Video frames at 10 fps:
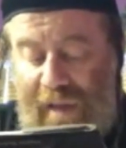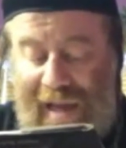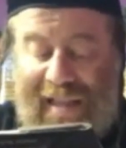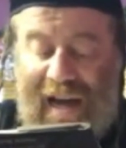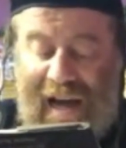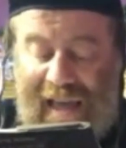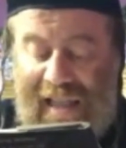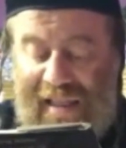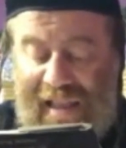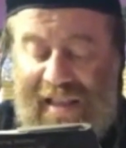and I
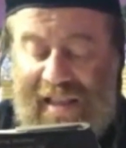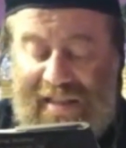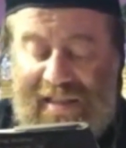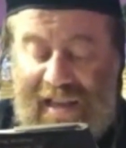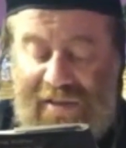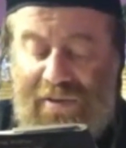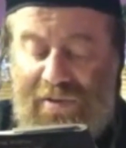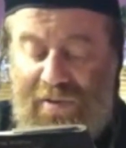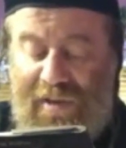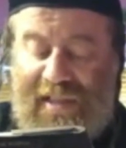ate, let's say, two
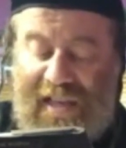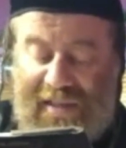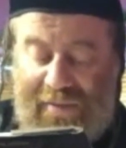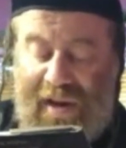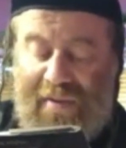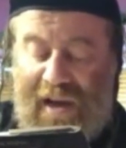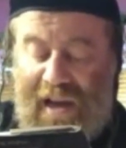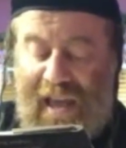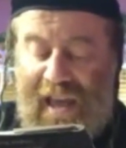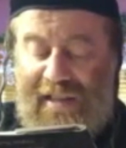kizesim, whatever
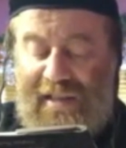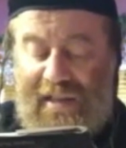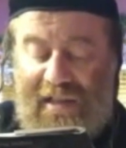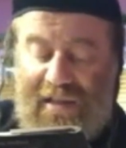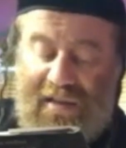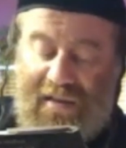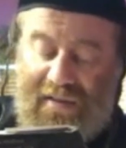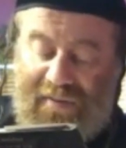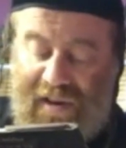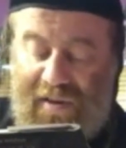I ate,
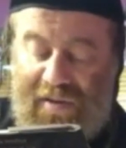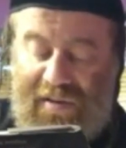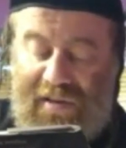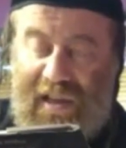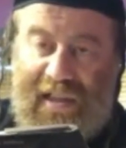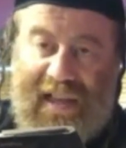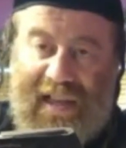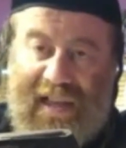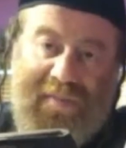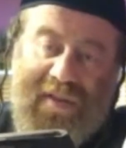very good. It does
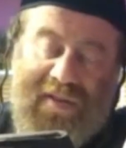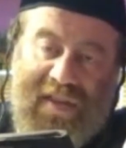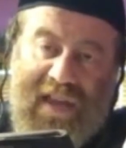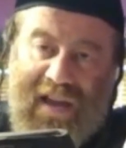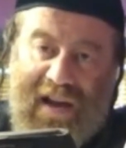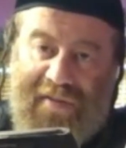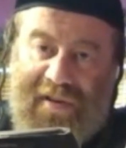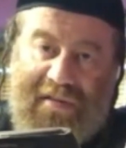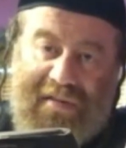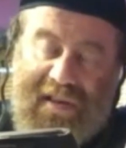not mean that they're
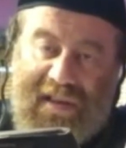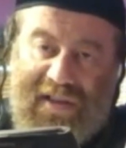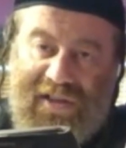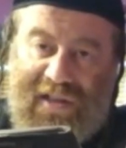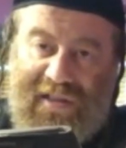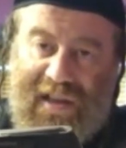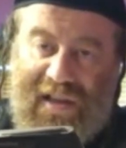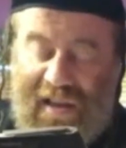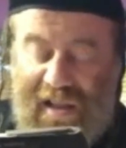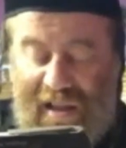covered. They just
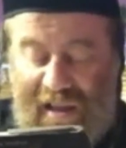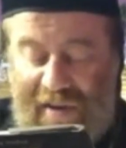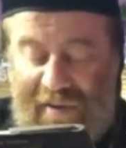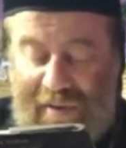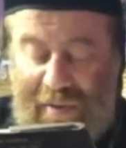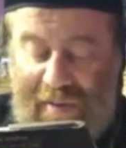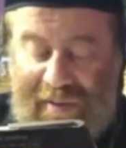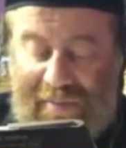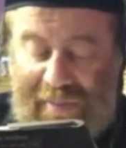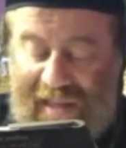cover
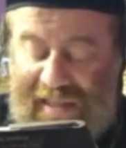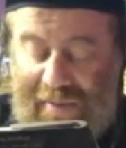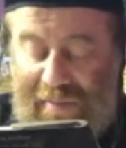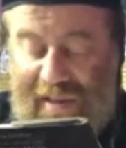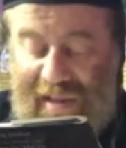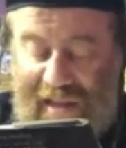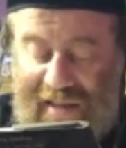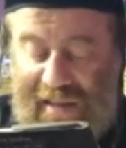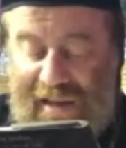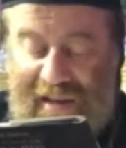with a blessing, but
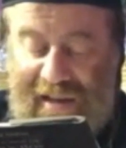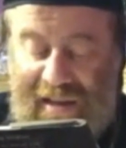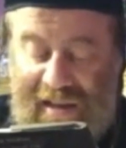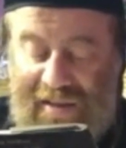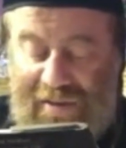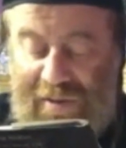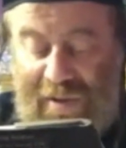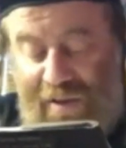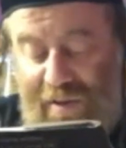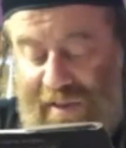not to
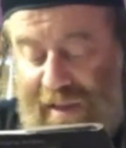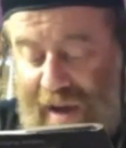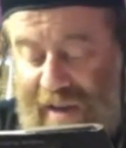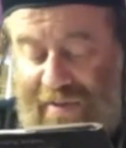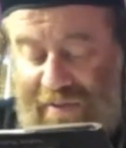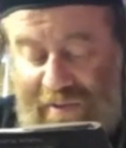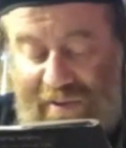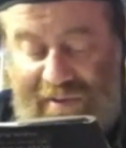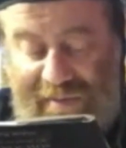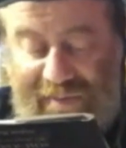exempt other
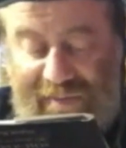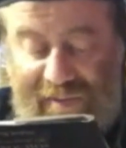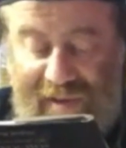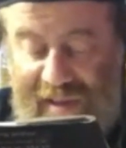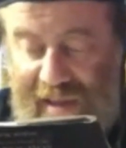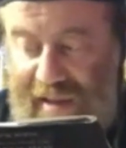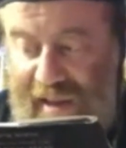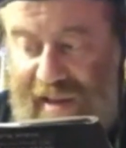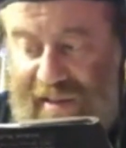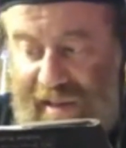foods. So
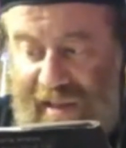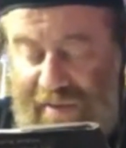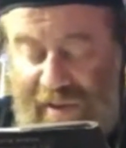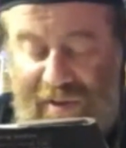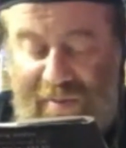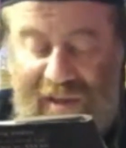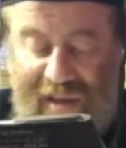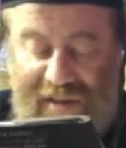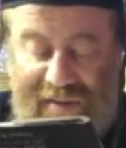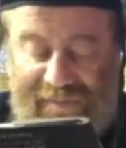here's the individual
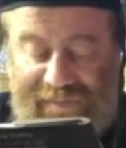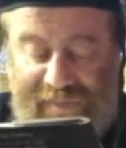obligation.